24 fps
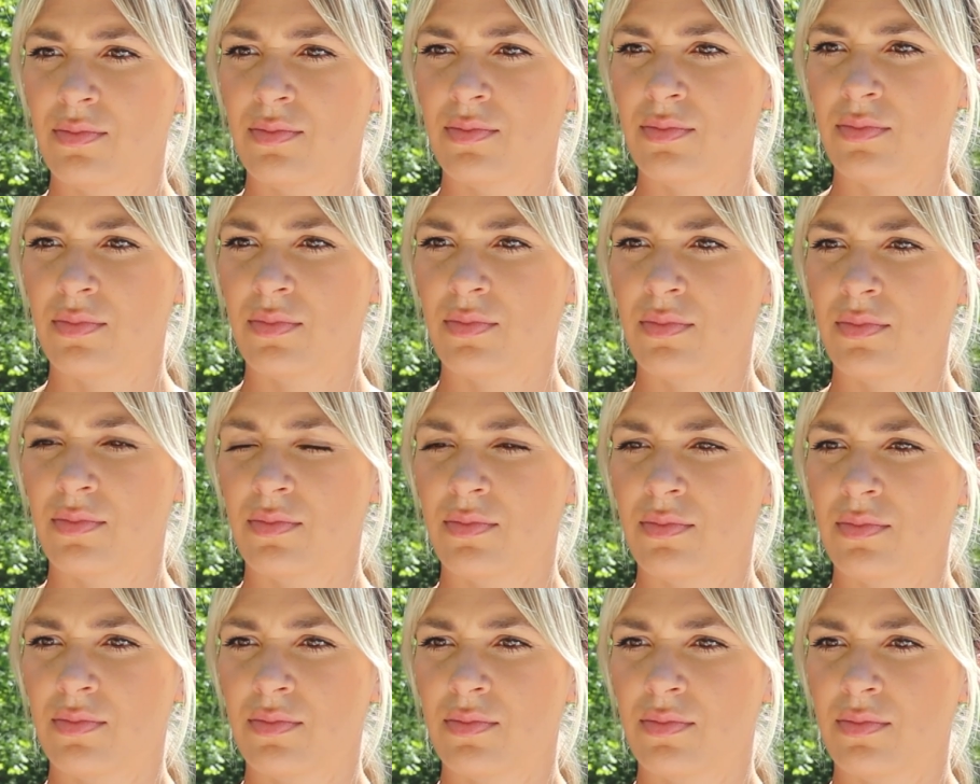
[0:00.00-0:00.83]

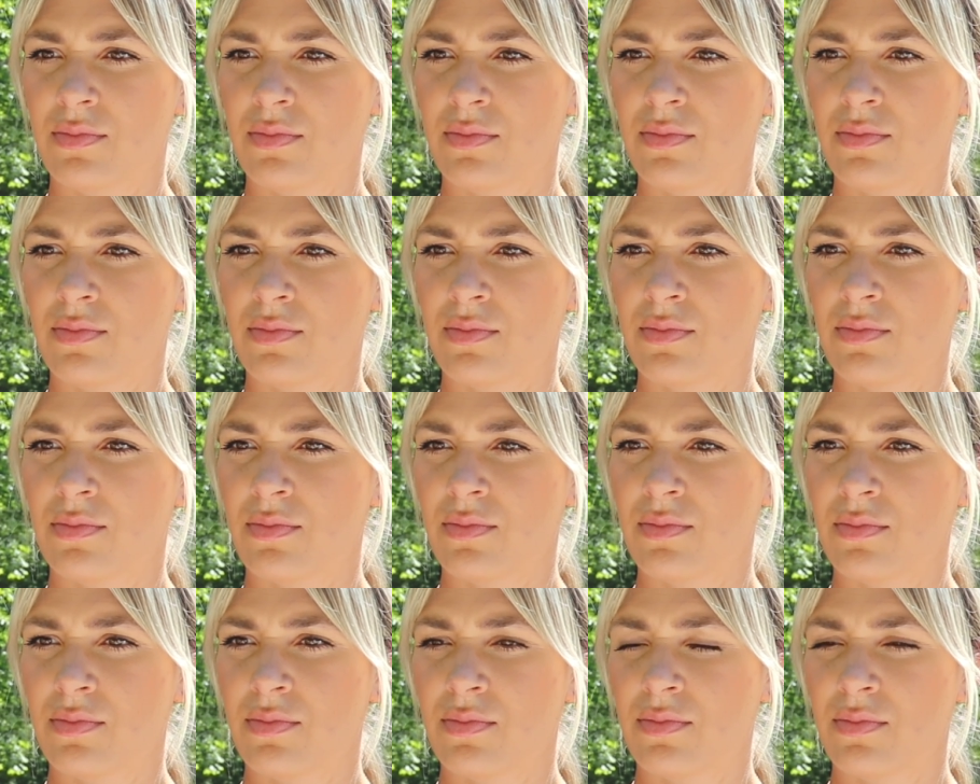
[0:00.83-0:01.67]

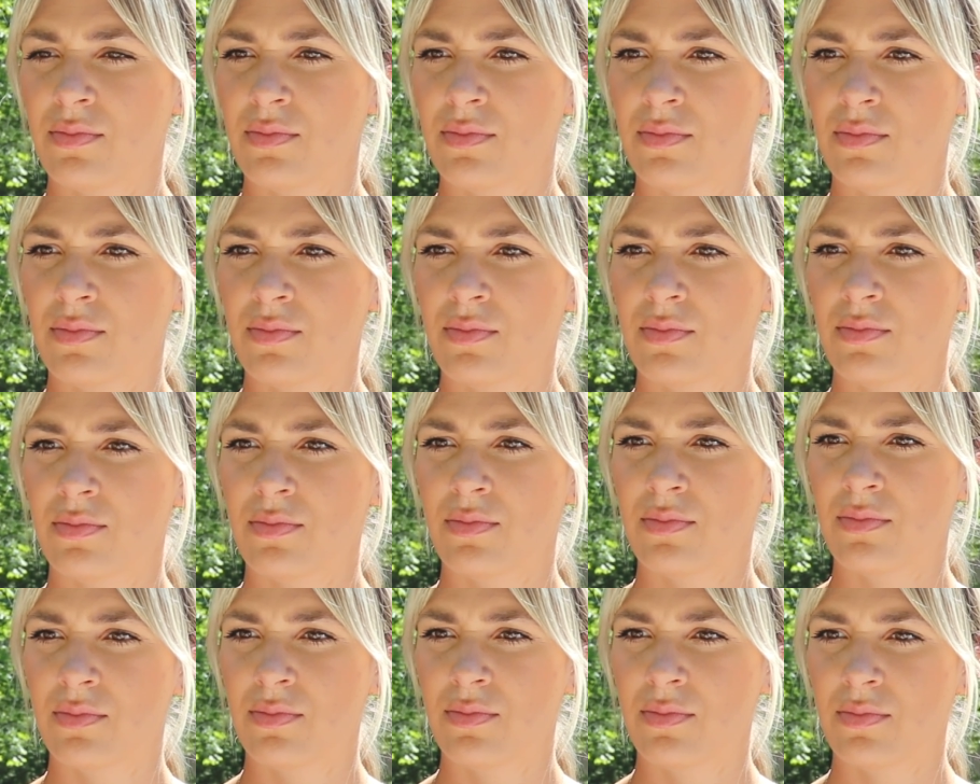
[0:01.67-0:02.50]

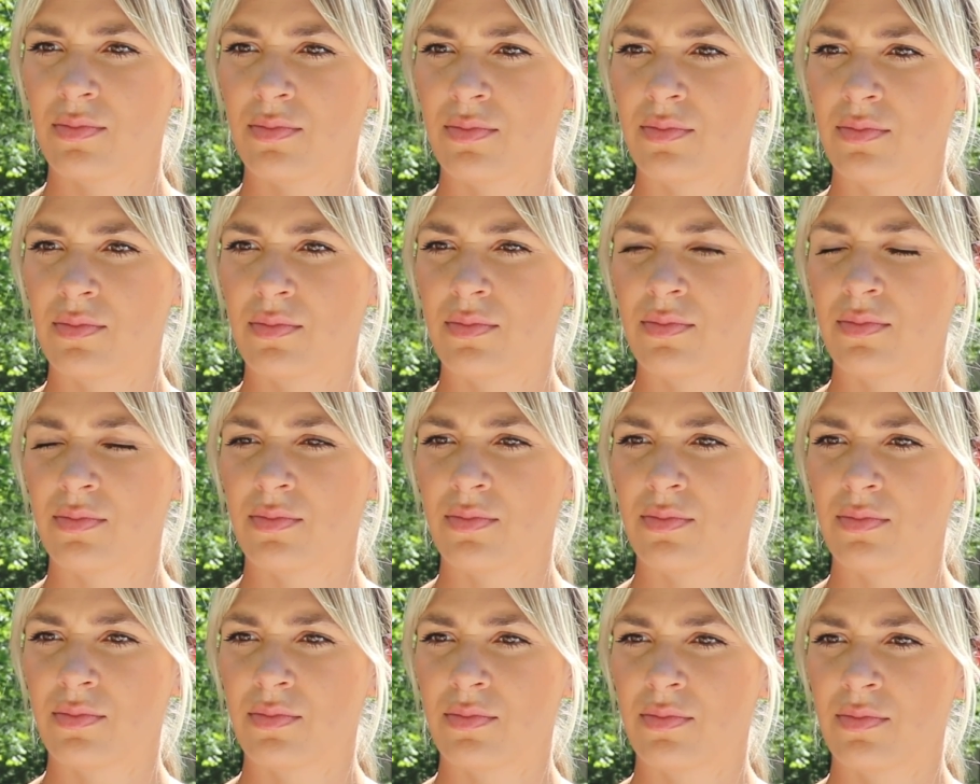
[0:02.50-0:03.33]

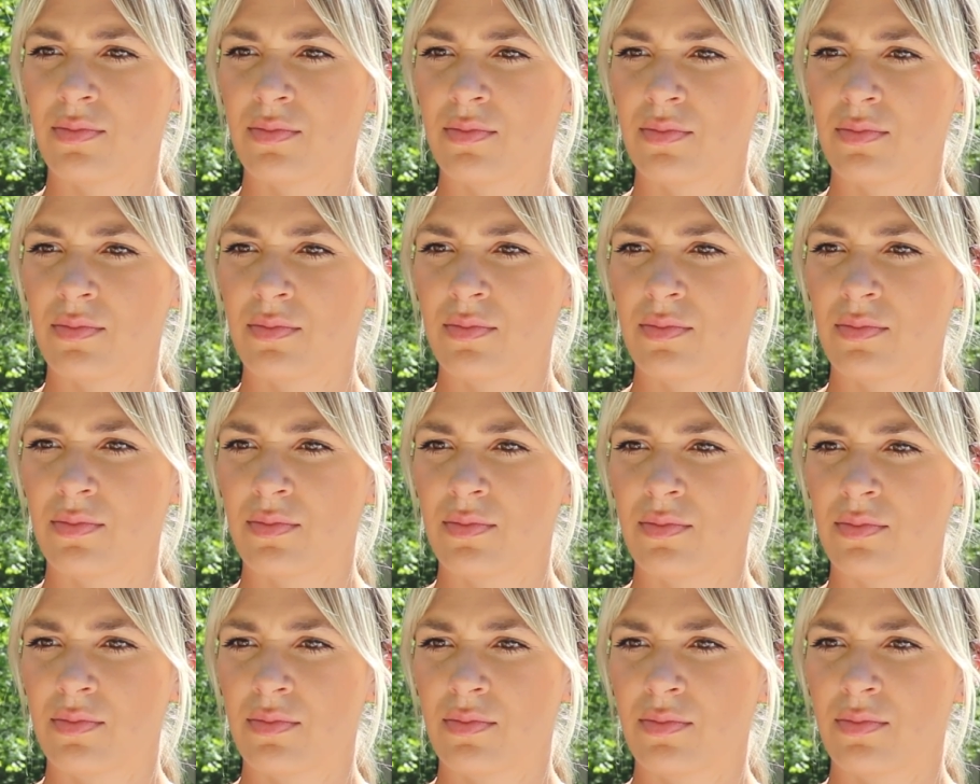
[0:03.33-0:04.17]

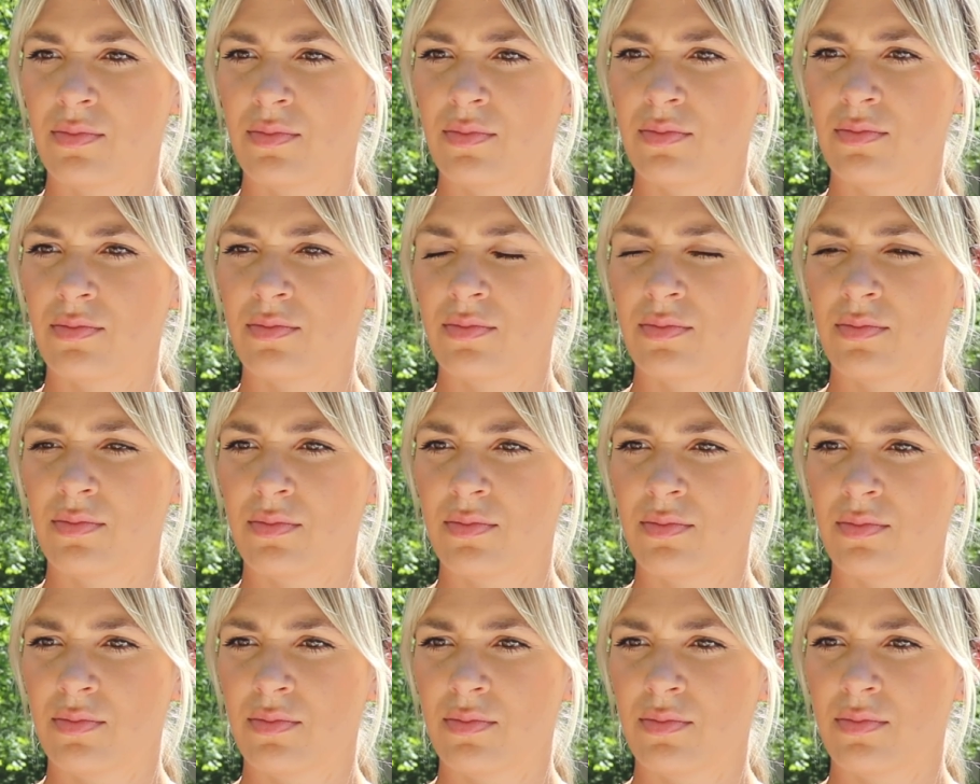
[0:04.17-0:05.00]

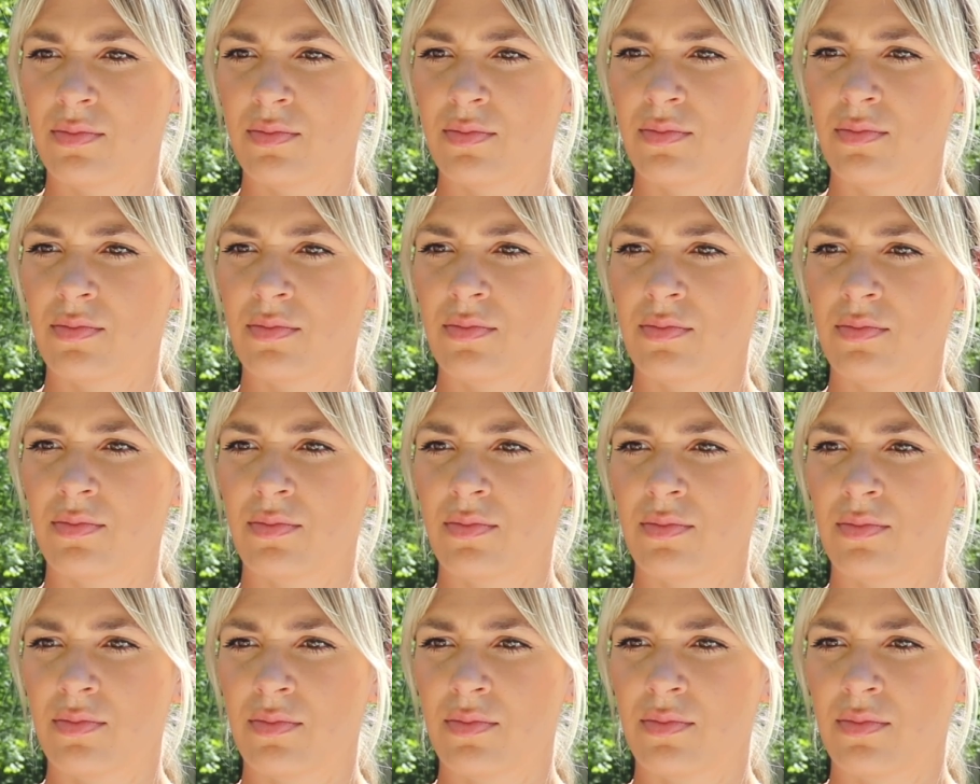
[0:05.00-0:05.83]

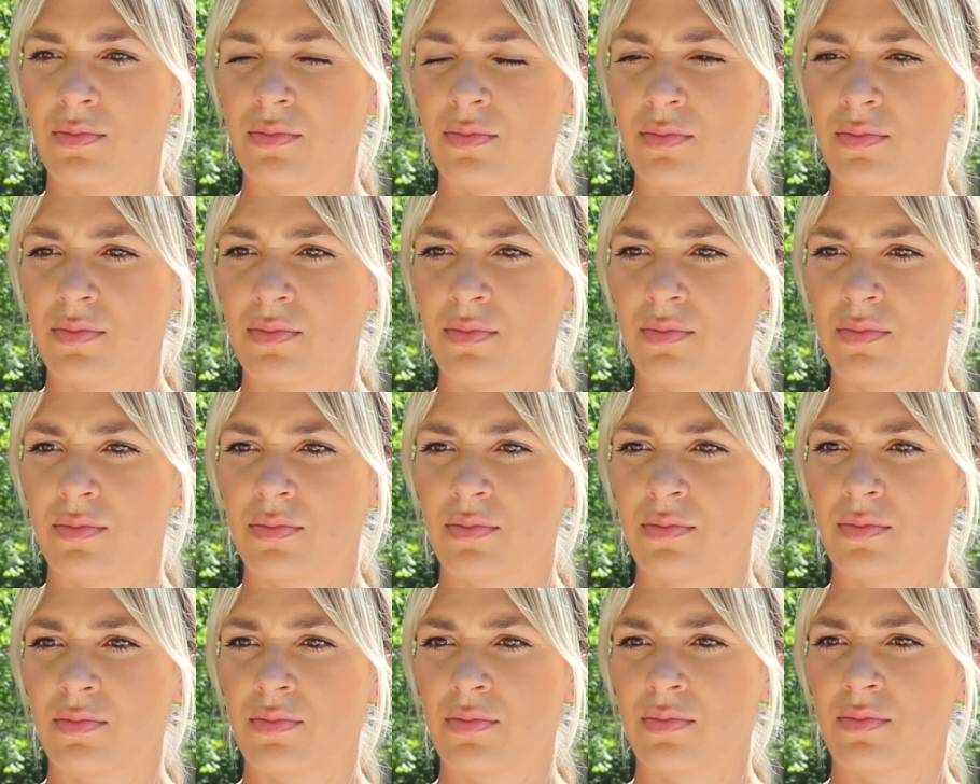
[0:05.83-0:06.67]

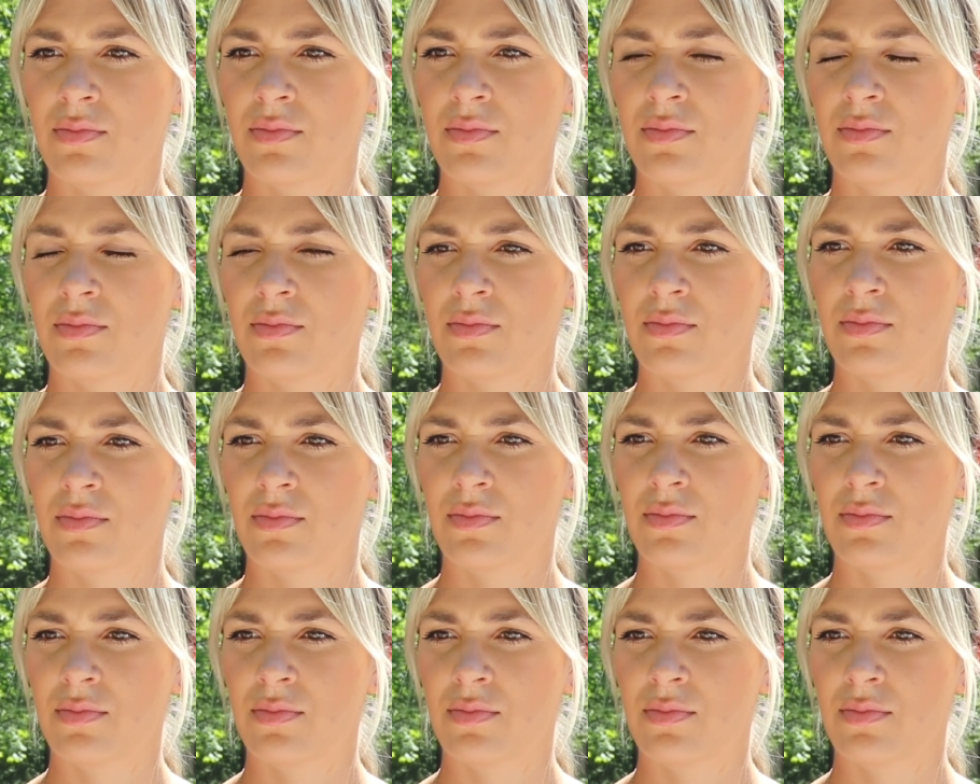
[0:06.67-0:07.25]
This person isn't speaking.